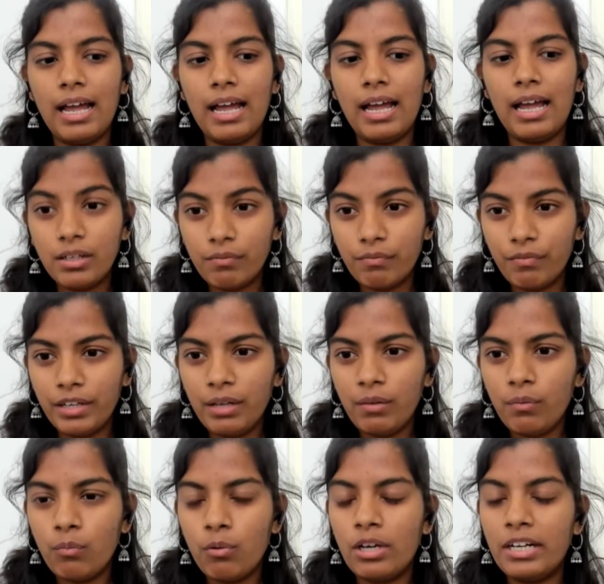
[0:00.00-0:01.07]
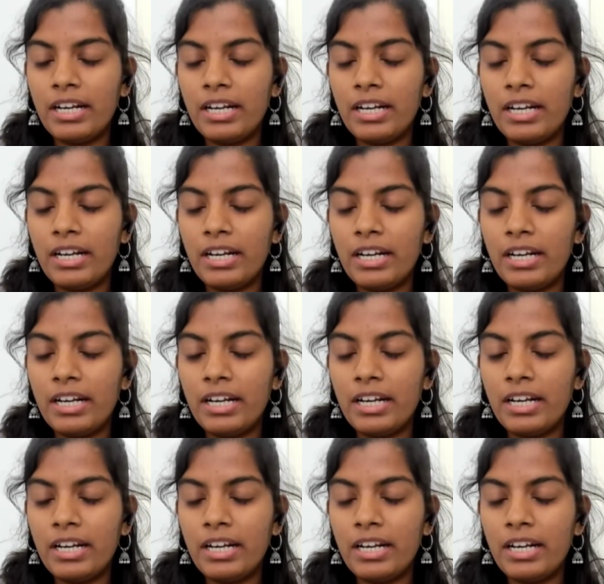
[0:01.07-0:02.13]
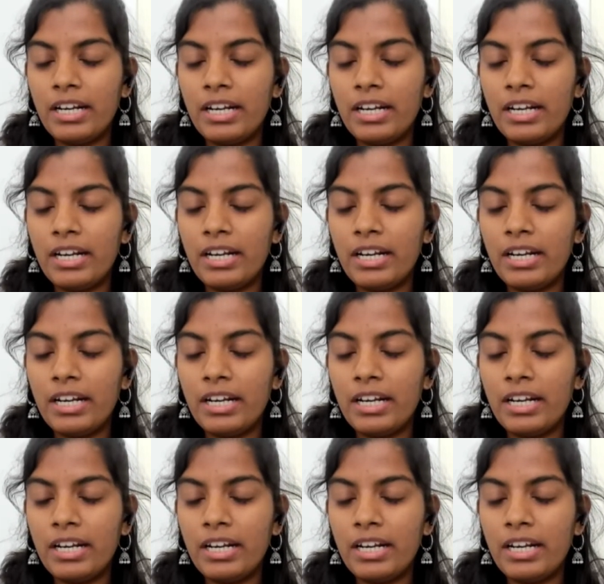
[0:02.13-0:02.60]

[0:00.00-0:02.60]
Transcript: And you should convey what an analysis is